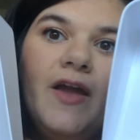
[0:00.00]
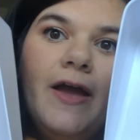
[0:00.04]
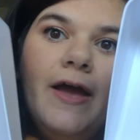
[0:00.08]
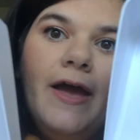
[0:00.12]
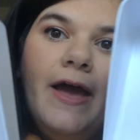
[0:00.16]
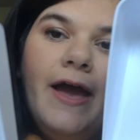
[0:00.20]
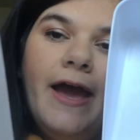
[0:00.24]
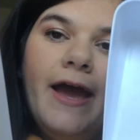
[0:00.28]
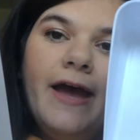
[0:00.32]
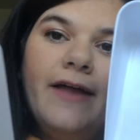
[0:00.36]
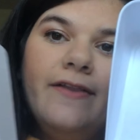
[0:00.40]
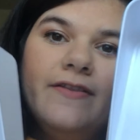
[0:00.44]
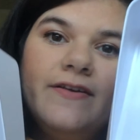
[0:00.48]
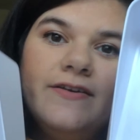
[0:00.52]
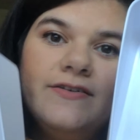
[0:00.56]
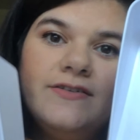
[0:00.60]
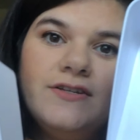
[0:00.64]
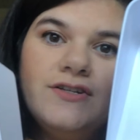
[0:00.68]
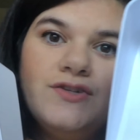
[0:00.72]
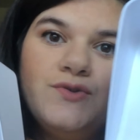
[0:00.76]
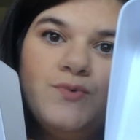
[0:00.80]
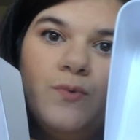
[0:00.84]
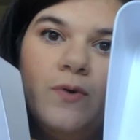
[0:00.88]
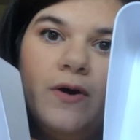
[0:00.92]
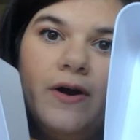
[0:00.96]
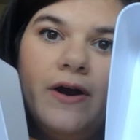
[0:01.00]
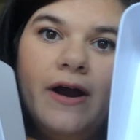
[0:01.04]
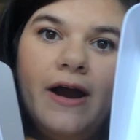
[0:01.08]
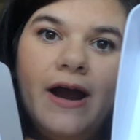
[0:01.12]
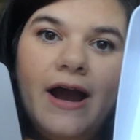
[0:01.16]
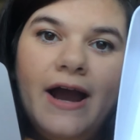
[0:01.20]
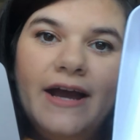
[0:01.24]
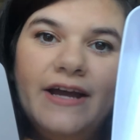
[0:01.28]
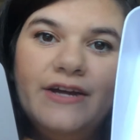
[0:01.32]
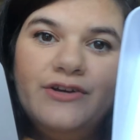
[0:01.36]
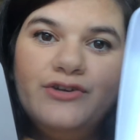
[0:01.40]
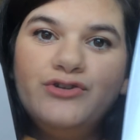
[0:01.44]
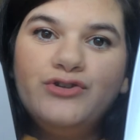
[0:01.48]
and this is where
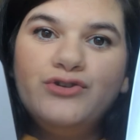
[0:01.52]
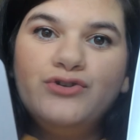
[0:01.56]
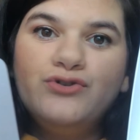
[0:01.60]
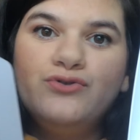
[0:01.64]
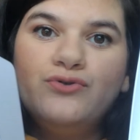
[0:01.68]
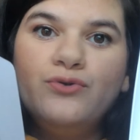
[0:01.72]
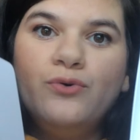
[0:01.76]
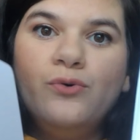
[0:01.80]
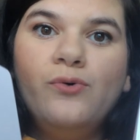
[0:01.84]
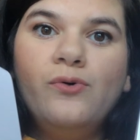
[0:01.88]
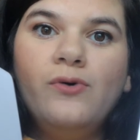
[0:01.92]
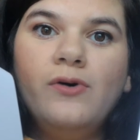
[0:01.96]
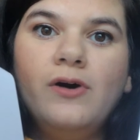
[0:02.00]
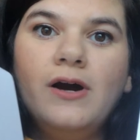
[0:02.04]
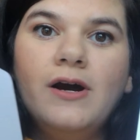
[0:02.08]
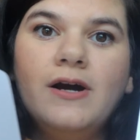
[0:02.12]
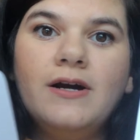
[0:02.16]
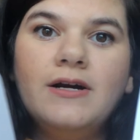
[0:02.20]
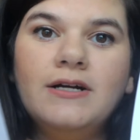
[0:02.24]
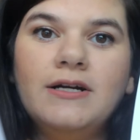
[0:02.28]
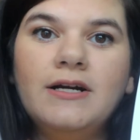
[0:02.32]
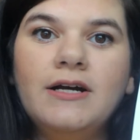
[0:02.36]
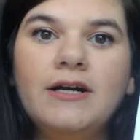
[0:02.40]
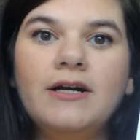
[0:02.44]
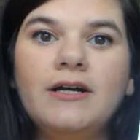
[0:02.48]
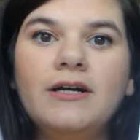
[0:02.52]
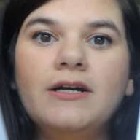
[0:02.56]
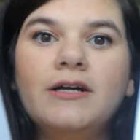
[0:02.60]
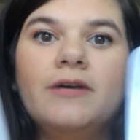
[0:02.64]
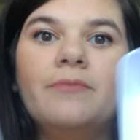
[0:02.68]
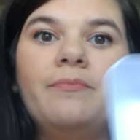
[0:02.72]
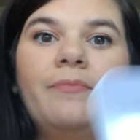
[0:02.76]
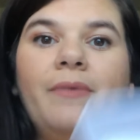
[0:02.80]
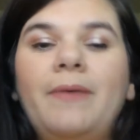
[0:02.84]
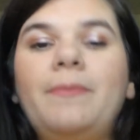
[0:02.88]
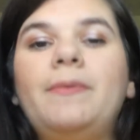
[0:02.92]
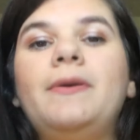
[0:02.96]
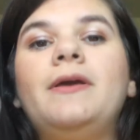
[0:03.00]
I store her
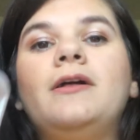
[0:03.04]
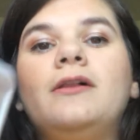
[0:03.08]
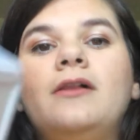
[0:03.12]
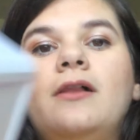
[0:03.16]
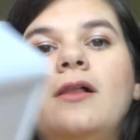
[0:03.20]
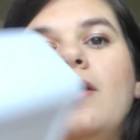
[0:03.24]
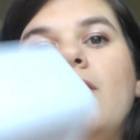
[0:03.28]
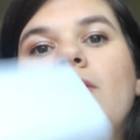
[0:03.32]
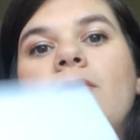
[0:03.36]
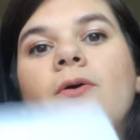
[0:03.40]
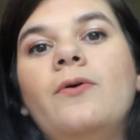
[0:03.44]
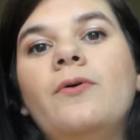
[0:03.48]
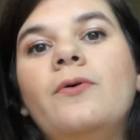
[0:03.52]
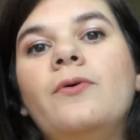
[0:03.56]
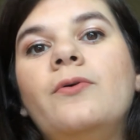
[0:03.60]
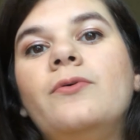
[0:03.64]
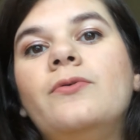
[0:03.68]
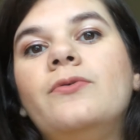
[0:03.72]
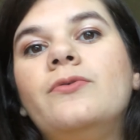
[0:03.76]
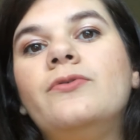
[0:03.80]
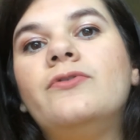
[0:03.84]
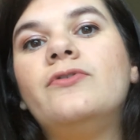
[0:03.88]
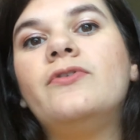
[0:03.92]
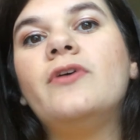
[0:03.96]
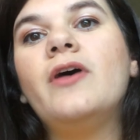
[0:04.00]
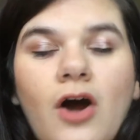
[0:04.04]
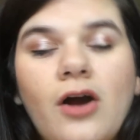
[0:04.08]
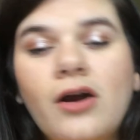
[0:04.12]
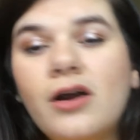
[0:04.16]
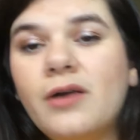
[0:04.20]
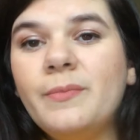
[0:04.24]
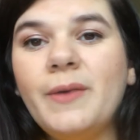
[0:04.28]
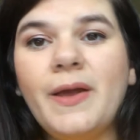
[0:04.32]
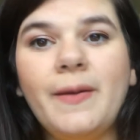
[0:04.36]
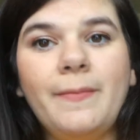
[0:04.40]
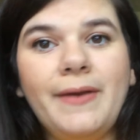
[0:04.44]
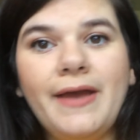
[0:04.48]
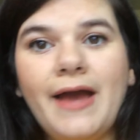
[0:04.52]
baby clothes, her
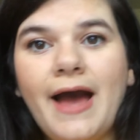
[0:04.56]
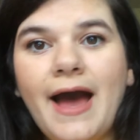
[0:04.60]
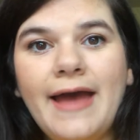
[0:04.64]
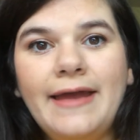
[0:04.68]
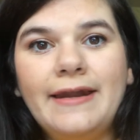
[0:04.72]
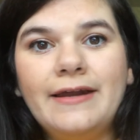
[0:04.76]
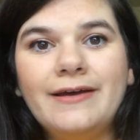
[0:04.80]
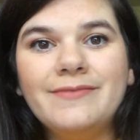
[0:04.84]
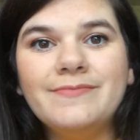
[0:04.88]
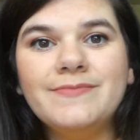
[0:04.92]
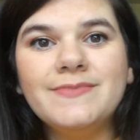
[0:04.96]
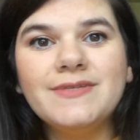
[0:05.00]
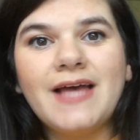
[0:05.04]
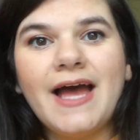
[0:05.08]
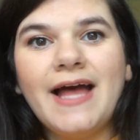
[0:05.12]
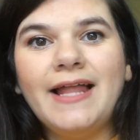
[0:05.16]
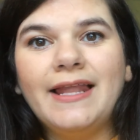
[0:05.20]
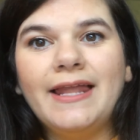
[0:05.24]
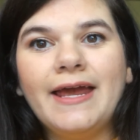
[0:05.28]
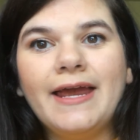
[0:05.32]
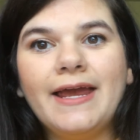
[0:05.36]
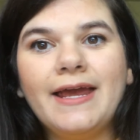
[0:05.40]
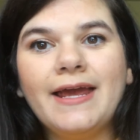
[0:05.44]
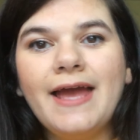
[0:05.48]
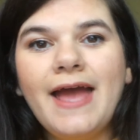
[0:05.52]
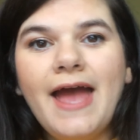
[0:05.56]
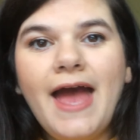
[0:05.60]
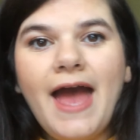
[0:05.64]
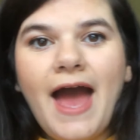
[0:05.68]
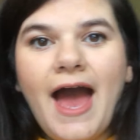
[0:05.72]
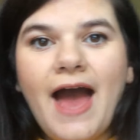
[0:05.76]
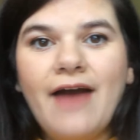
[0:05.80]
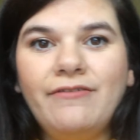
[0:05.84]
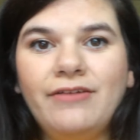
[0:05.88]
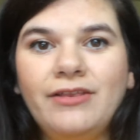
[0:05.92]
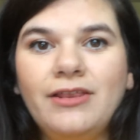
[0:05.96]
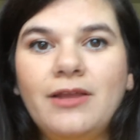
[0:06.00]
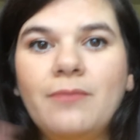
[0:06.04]
baby items. I like
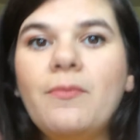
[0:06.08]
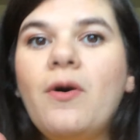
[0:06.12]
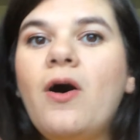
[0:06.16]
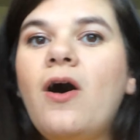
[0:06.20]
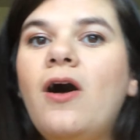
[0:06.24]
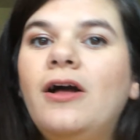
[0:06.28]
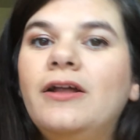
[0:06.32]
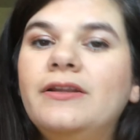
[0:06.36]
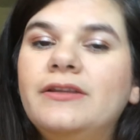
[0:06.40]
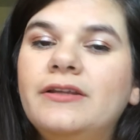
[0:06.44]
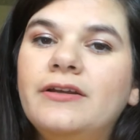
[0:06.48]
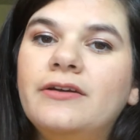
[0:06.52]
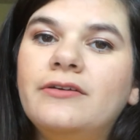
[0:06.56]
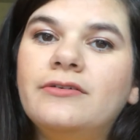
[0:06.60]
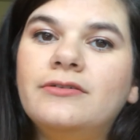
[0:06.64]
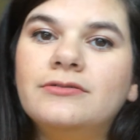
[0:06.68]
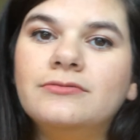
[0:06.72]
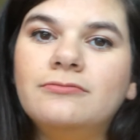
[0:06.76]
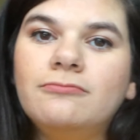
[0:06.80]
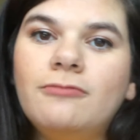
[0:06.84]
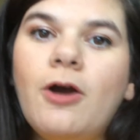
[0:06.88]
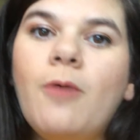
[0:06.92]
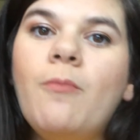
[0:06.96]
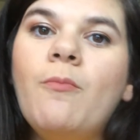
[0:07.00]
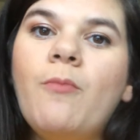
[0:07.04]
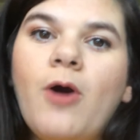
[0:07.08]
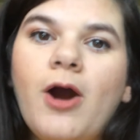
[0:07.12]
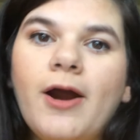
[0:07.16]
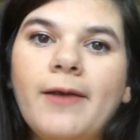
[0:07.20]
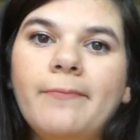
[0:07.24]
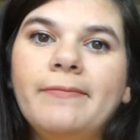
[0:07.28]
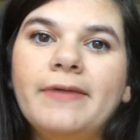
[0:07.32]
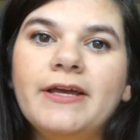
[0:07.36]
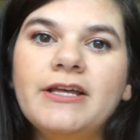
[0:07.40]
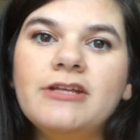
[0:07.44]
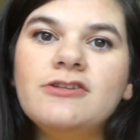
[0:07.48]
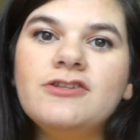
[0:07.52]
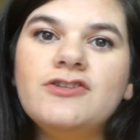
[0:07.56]
having them all in little
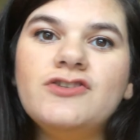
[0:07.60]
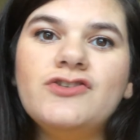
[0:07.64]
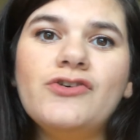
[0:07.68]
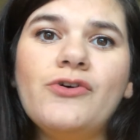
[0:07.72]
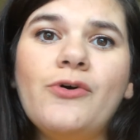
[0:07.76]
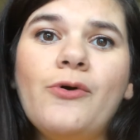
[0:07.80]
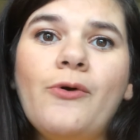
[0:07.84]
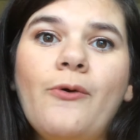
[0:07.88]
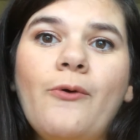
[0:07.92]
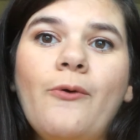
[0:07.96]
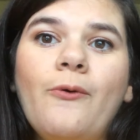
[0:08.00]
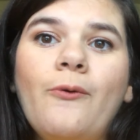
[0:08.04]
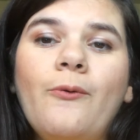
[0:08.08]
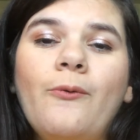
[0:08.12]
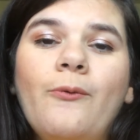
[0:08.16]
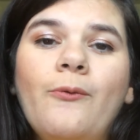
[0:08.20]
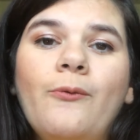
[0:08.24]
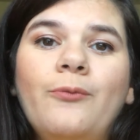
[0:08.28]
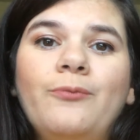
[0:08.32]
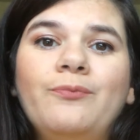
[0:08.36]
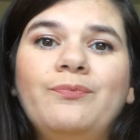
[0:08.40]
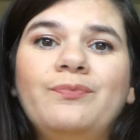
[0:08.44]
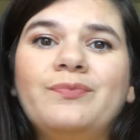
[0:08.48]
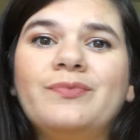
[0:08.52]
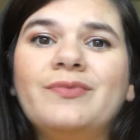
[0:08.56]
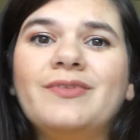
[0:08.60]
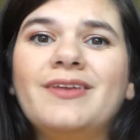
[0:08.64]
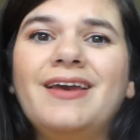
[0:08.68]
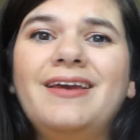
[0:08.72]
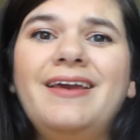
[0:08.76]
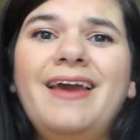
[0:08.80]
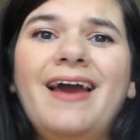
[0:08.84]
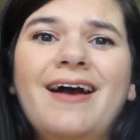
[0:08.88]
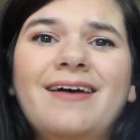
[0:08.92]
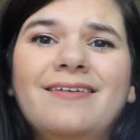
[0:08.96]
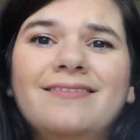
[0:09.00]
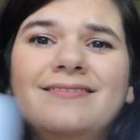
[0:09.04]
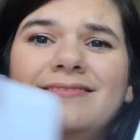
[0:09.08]
compartments, so
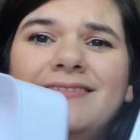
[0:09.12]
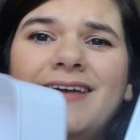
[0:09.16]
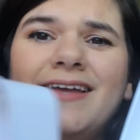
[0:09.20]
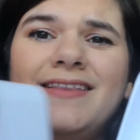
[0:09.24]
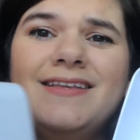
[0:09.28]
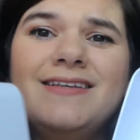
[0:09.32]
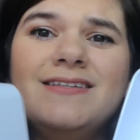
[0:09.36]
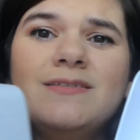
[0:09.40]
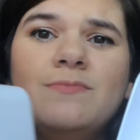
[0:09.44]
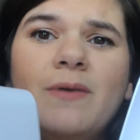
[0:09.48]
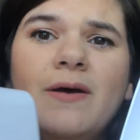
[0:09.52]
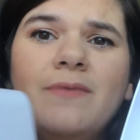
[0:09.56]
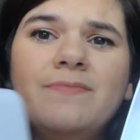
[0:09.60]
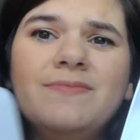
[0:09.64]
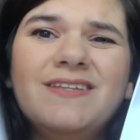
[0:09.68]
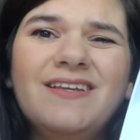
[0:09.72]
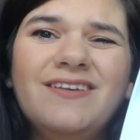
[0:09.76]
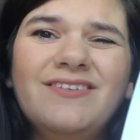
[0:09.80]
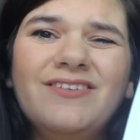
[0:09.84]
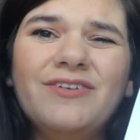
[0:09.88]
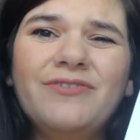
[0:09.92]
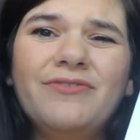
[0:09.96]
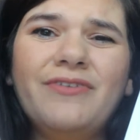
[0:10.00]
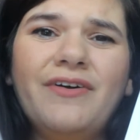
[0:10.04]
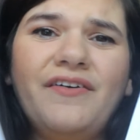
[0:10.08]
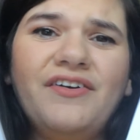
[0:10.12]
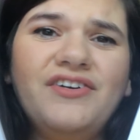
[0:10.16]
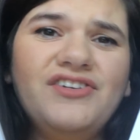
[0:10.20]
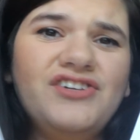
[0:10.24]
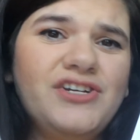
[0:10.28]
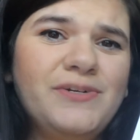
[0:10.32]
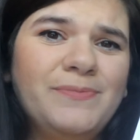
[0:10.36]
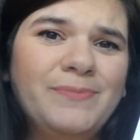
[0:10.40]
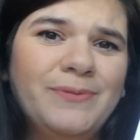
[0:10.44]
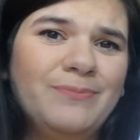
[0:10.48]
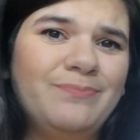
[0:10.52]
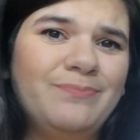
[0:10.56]
yeah, get these bibs. These are very cheap.